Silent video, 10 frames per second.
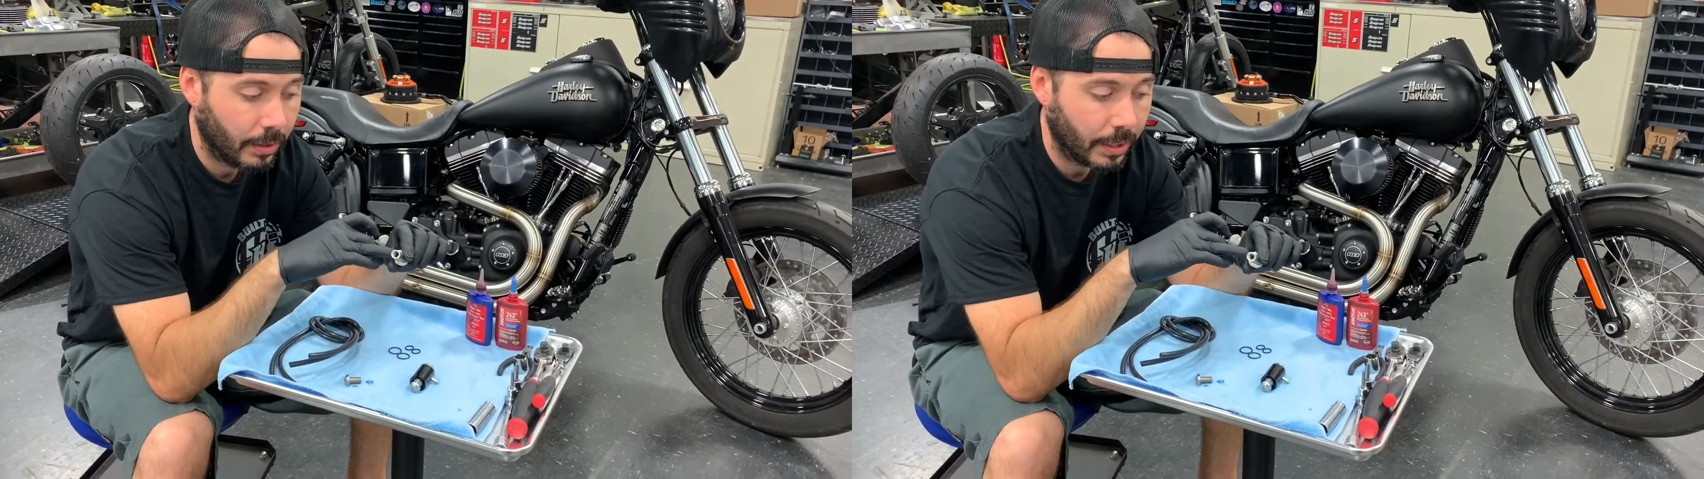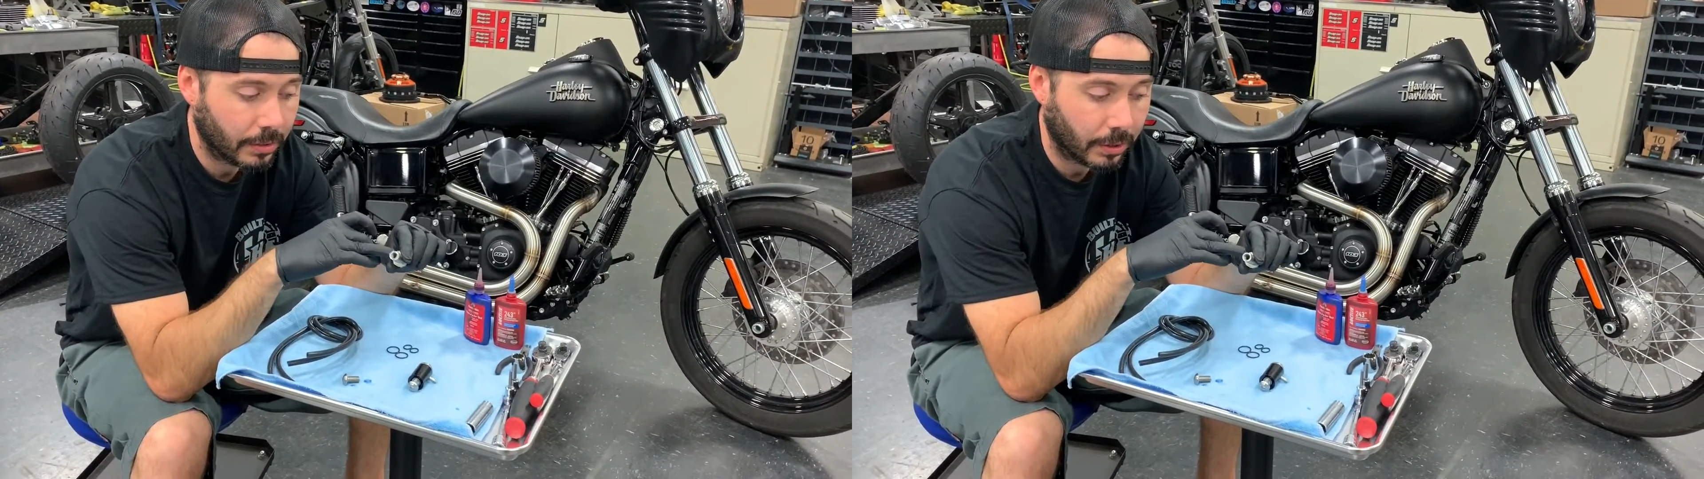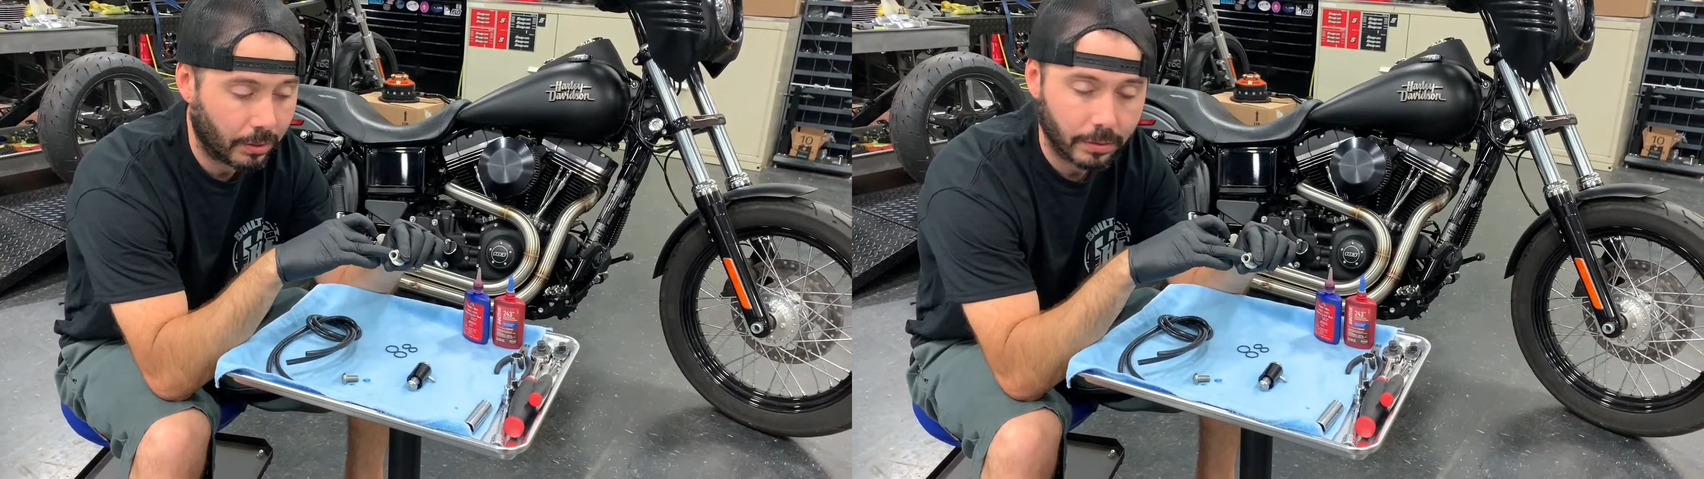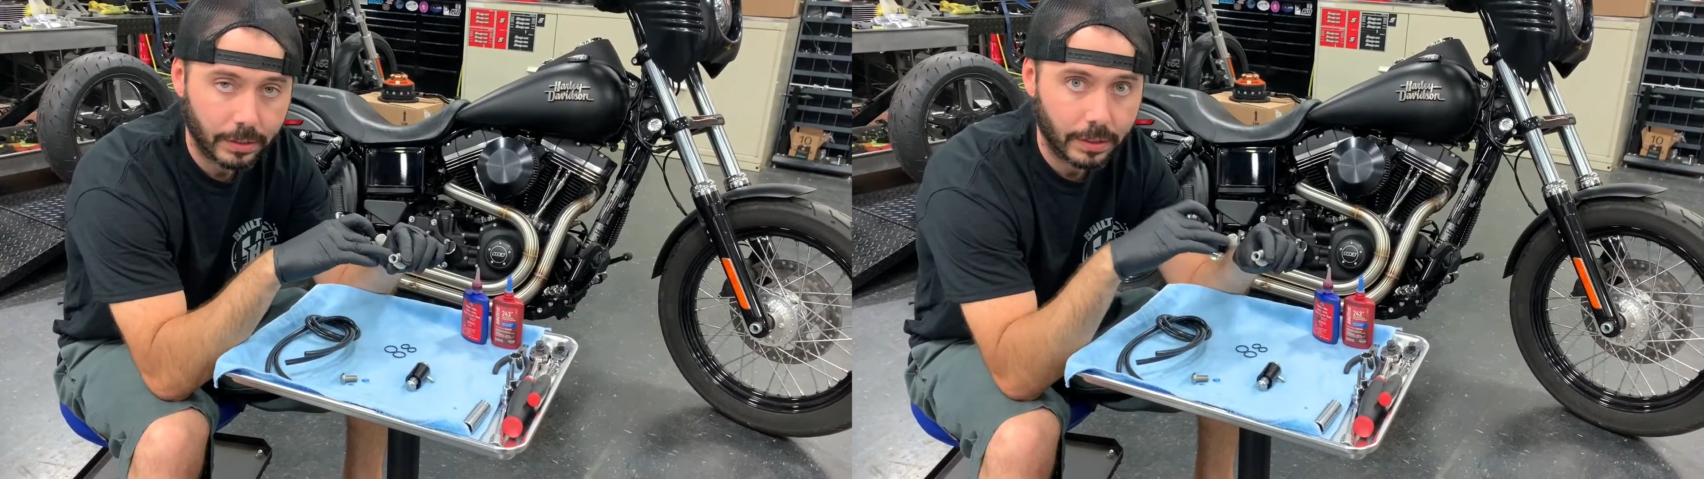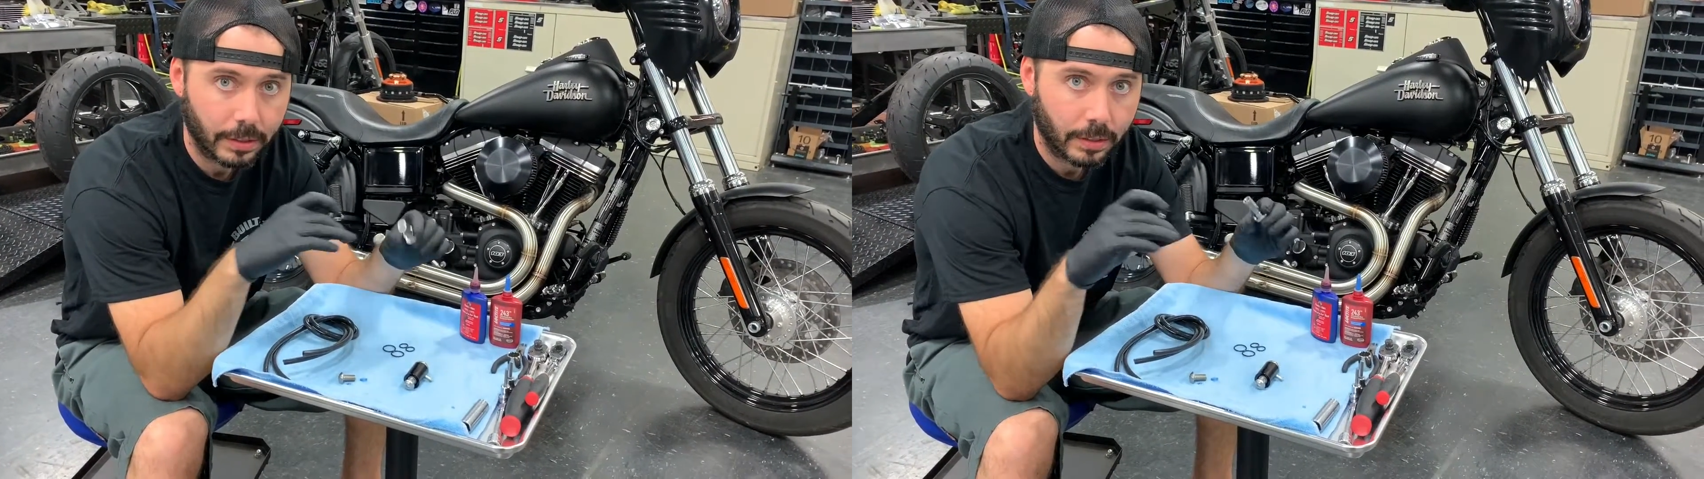internally
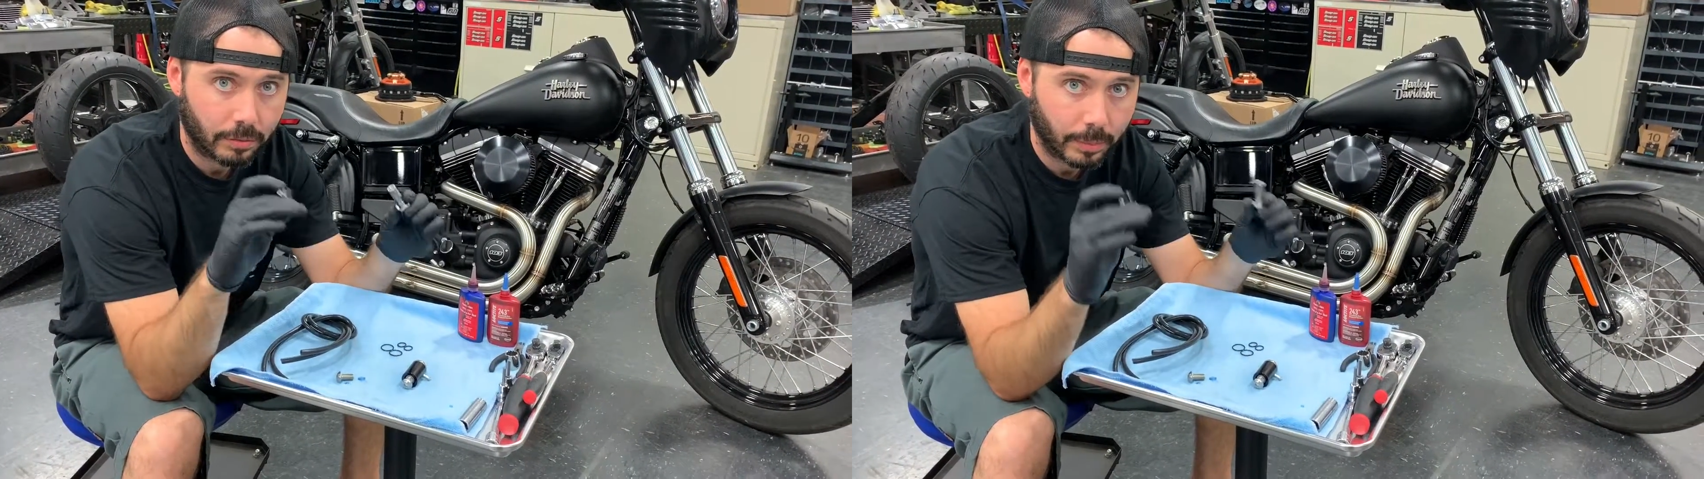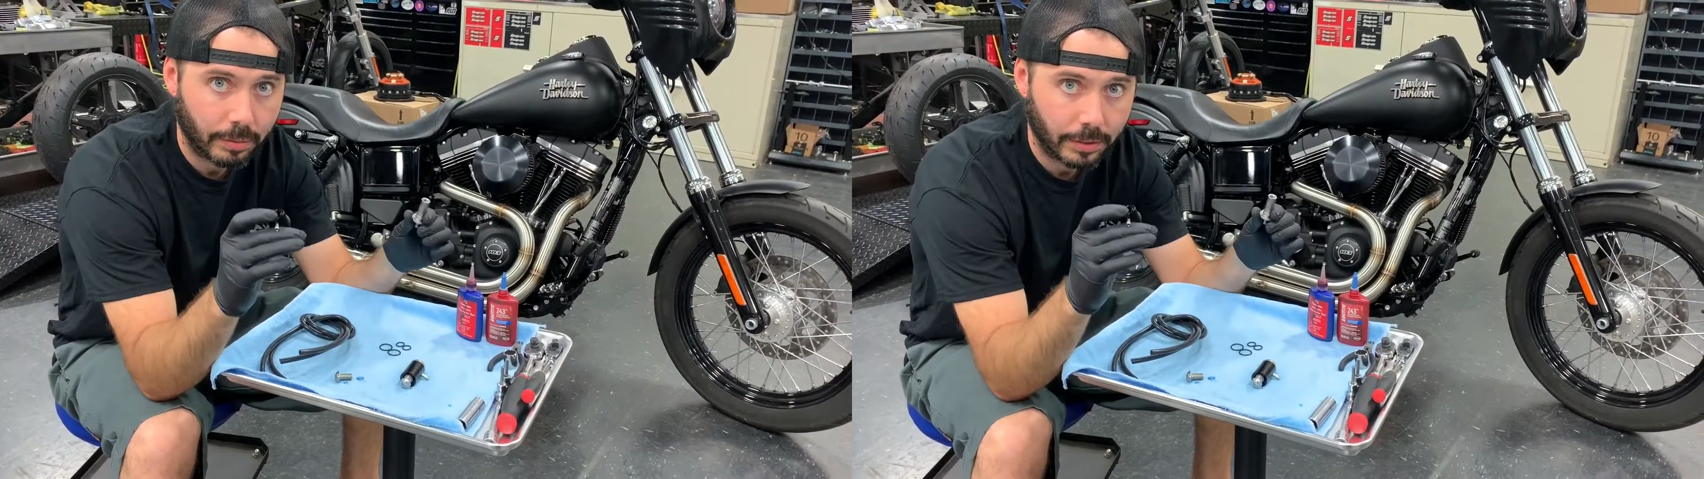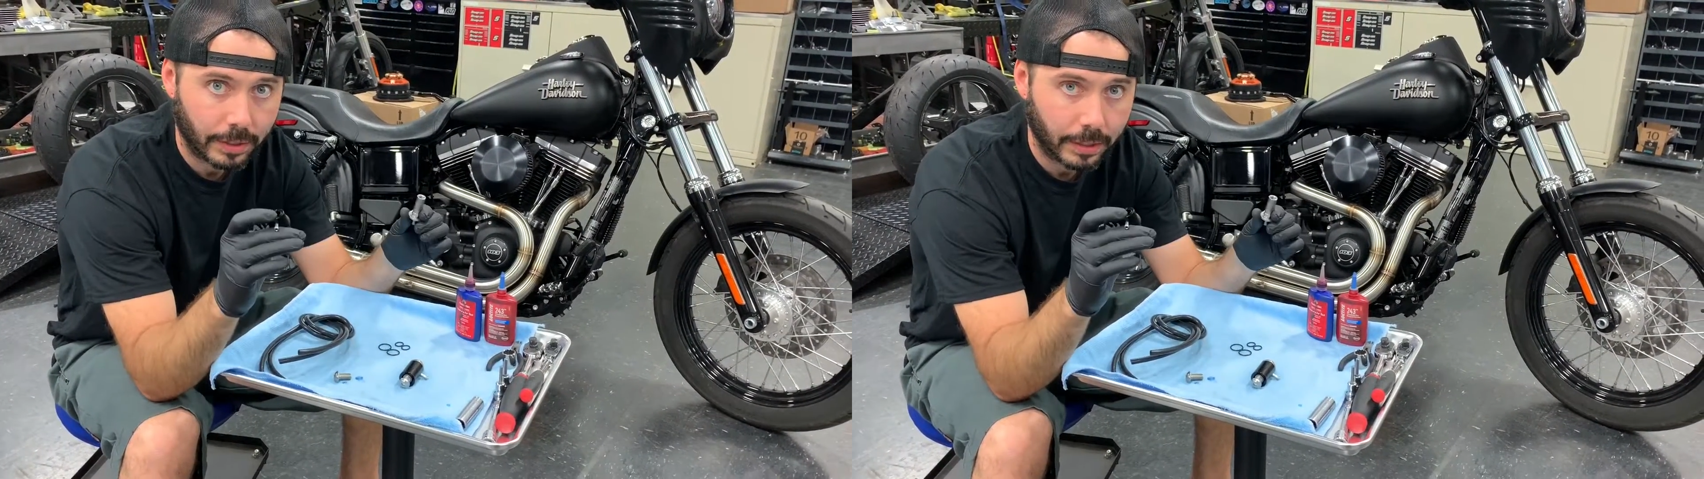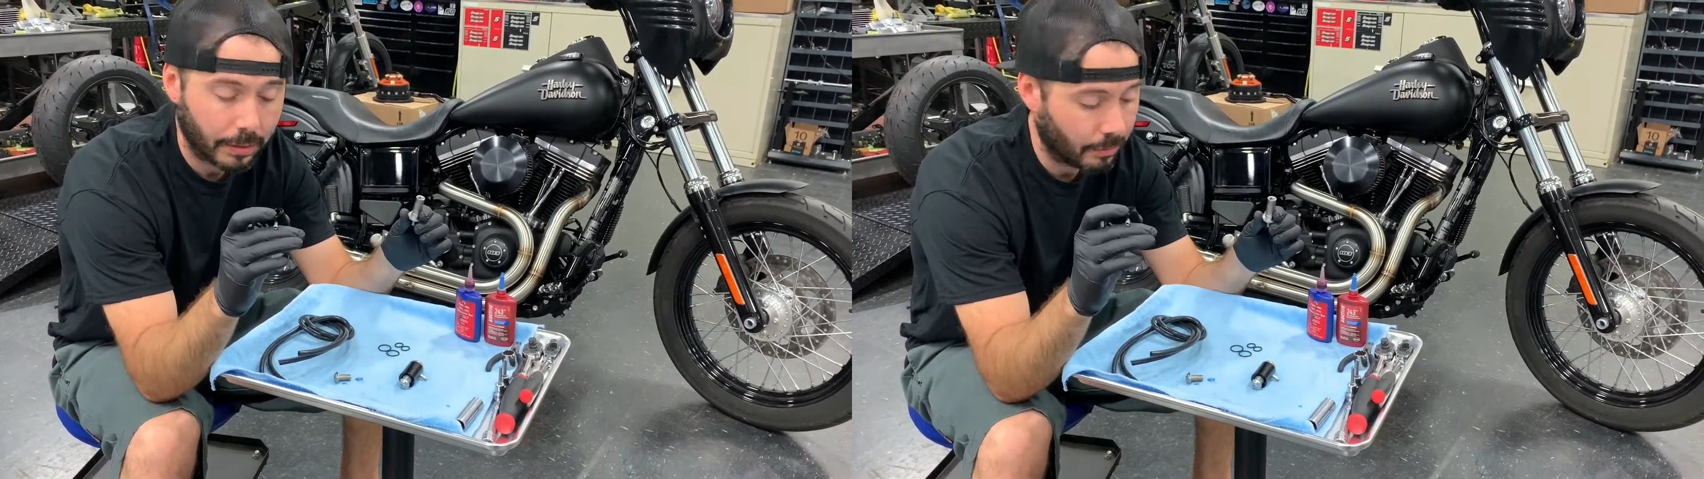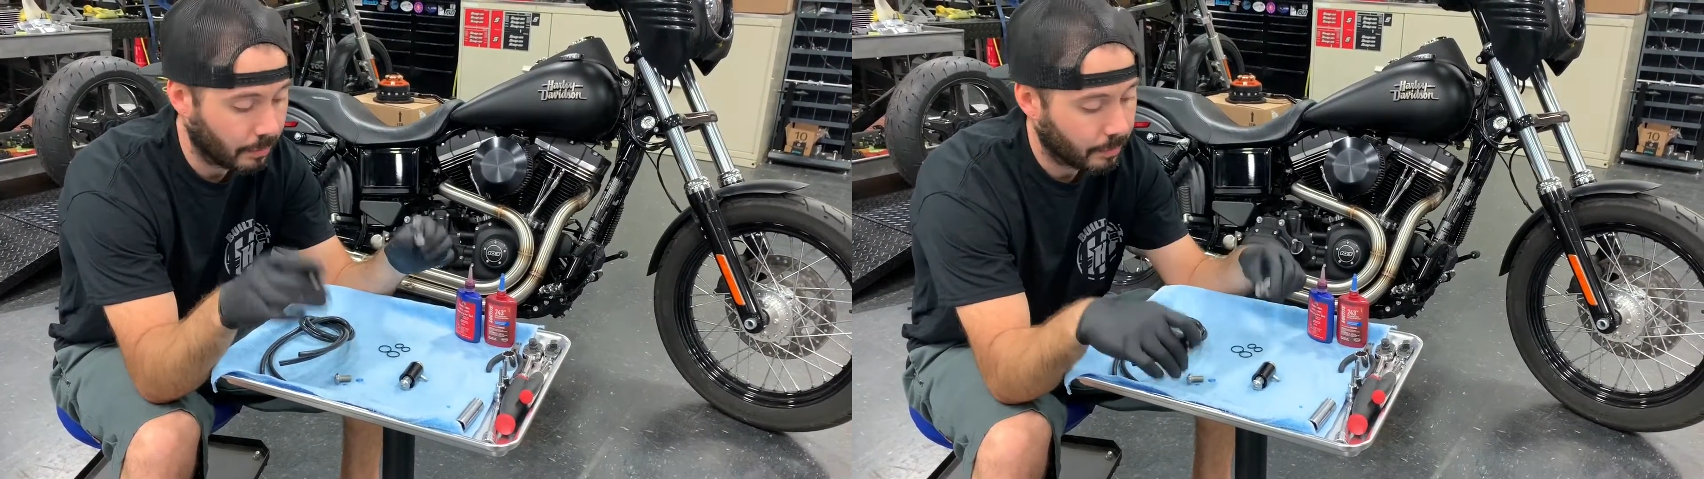from everything
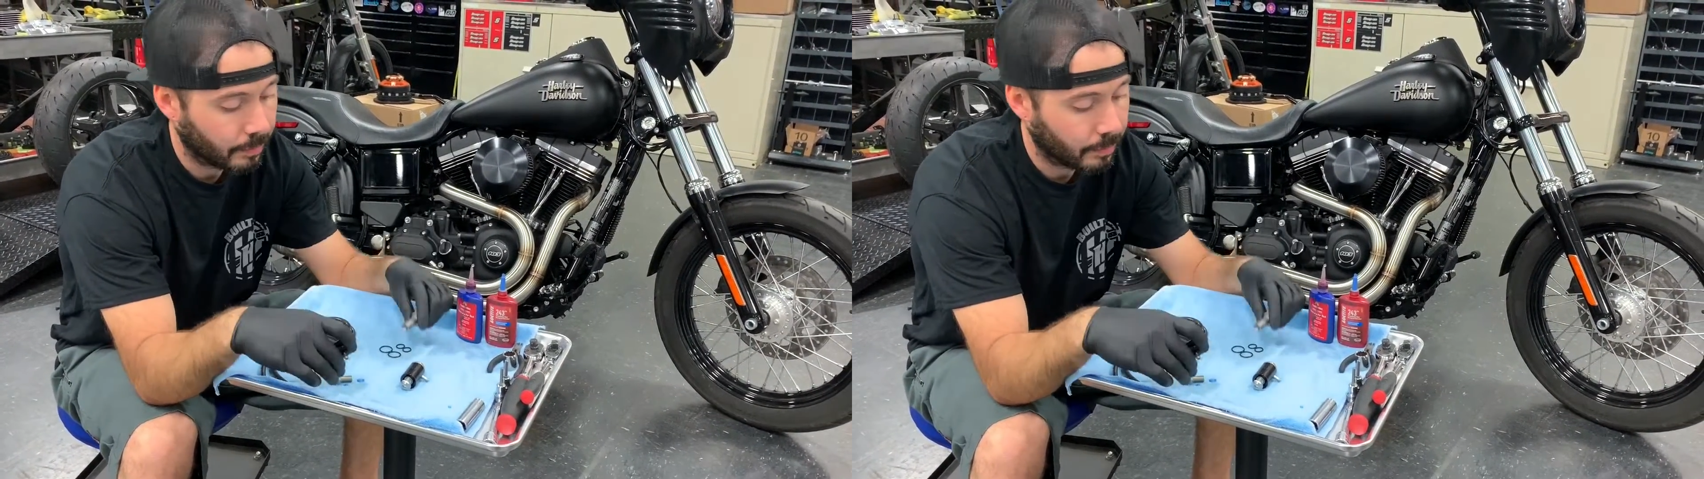else.